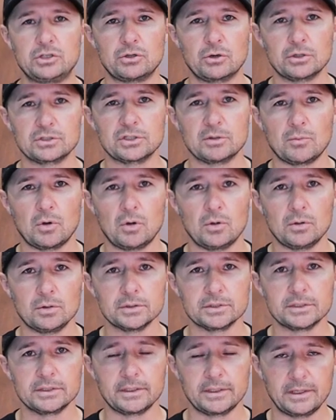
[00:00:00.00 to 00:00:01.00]
drill some
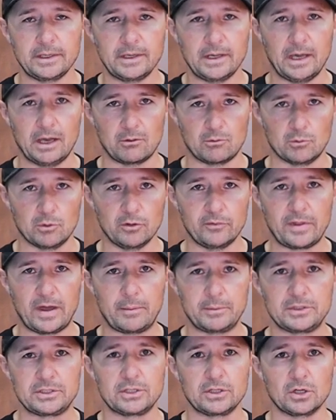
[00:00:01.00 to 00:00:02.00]
holes and remove
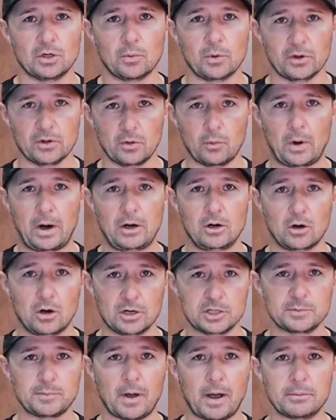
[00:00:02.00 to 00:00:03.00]
that material where the wiring
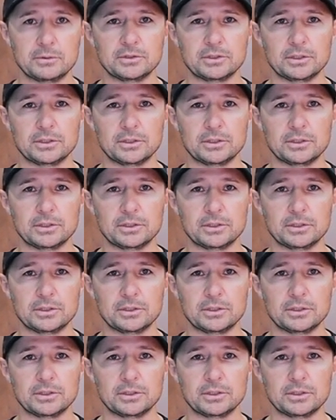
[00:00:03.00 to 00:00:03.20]
harness pops